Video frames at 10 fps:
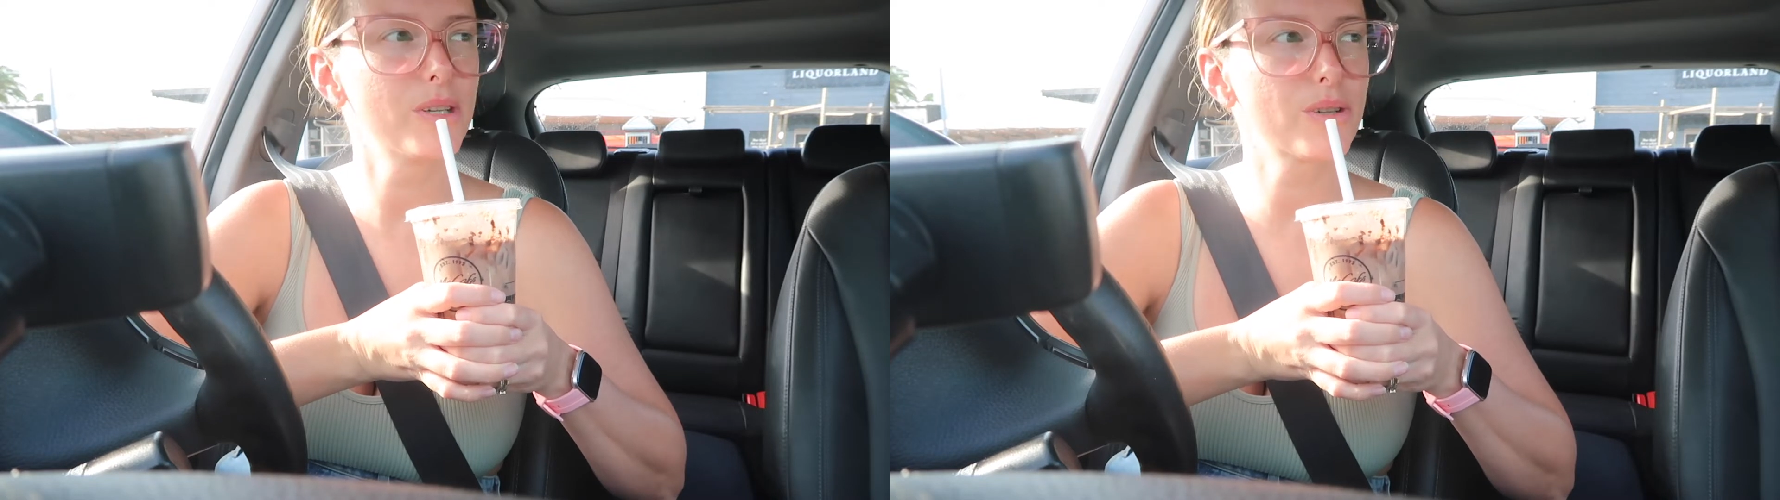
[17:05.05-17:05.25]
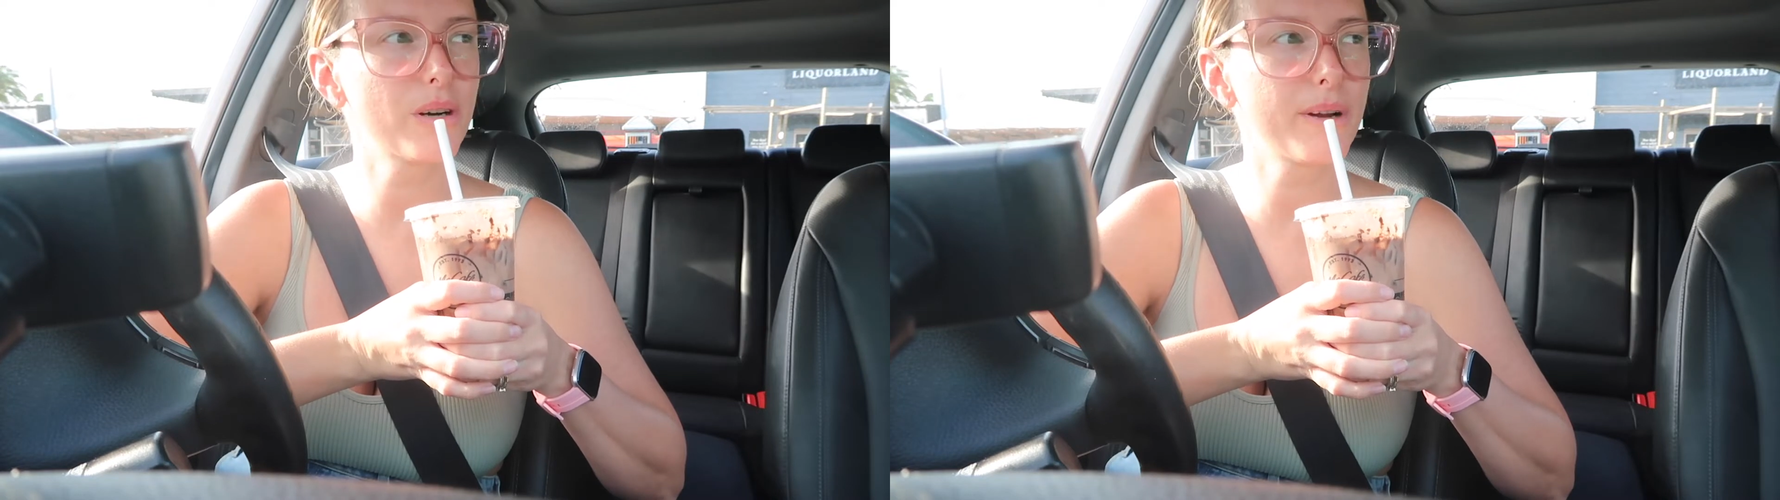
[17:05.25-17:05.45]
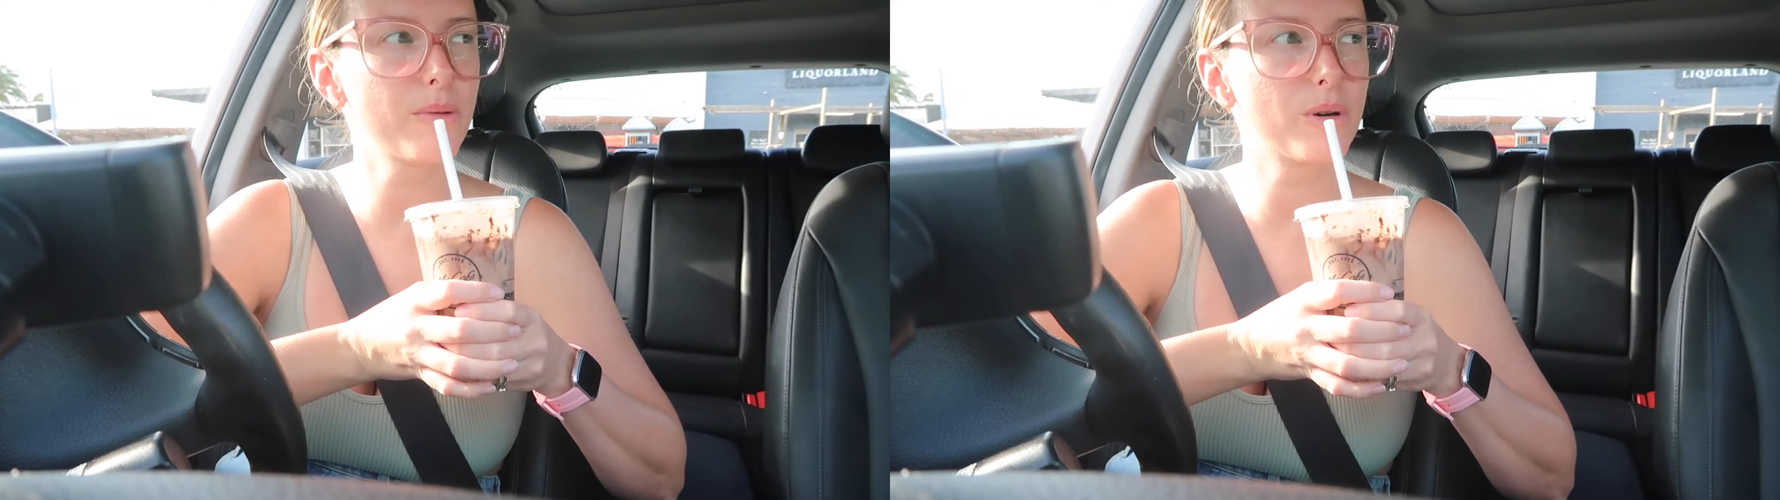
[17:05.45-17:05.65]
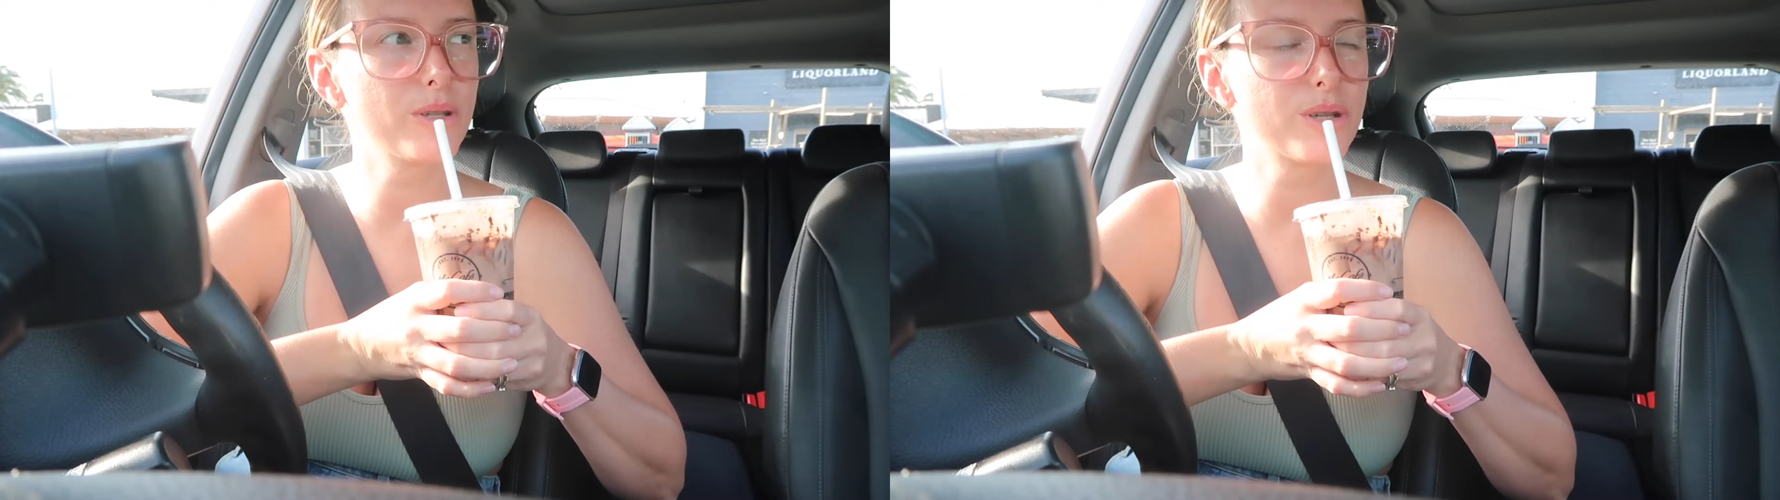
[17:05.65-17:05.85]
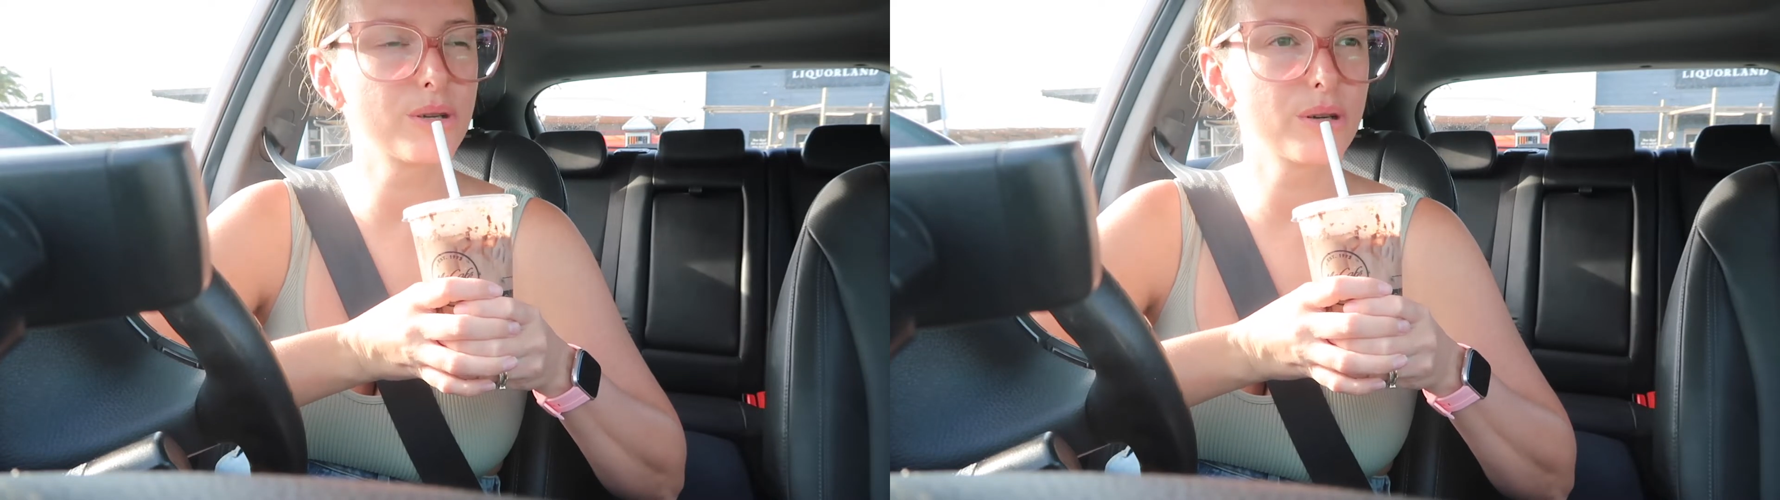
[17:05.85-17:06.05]
not sure if I
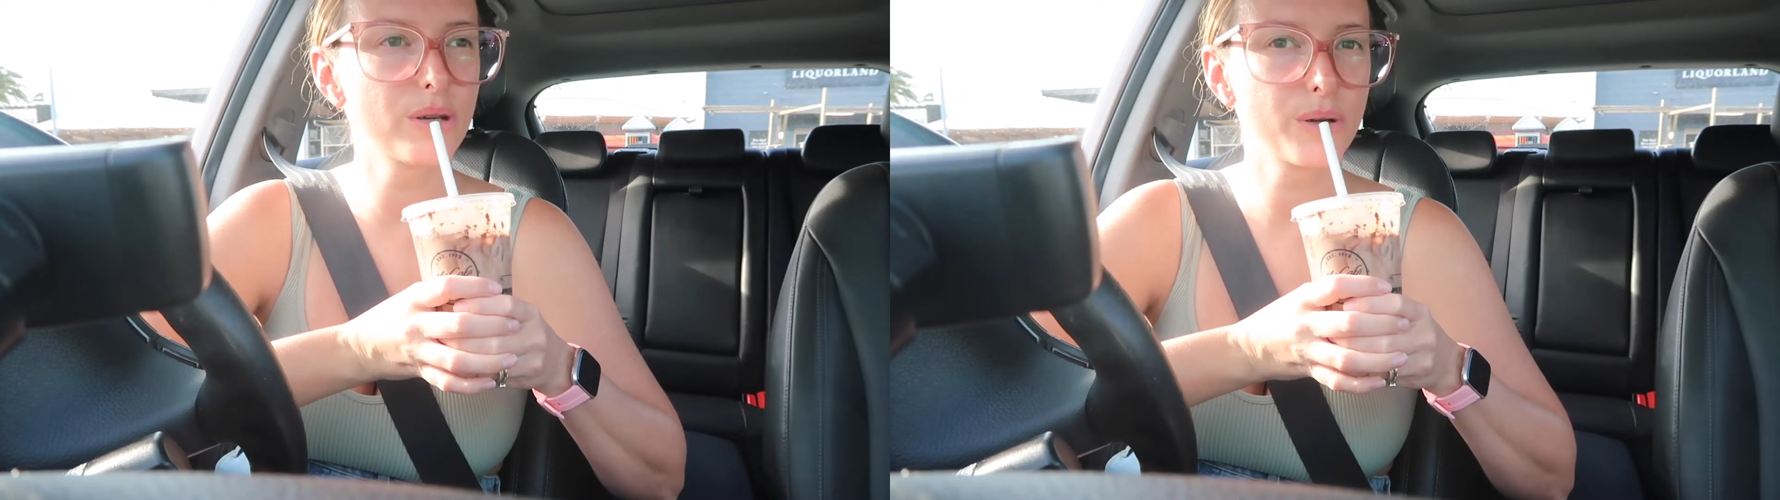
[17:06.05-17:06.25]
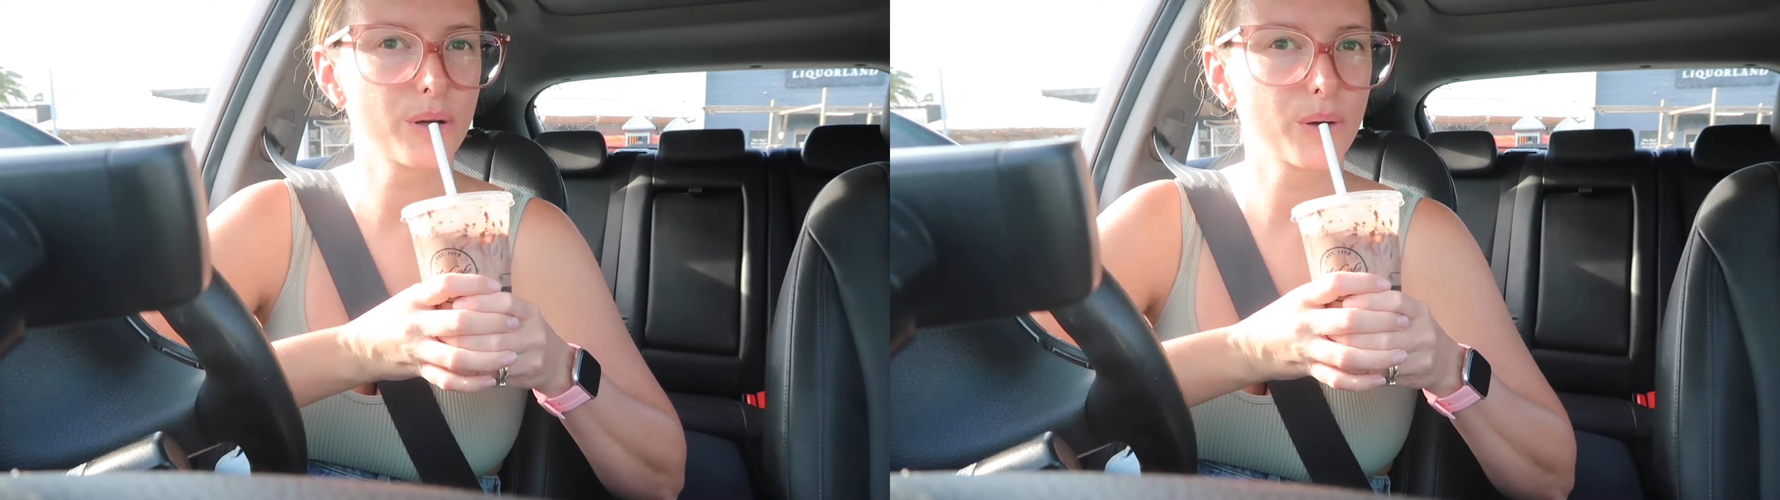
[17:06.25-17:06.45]
want to.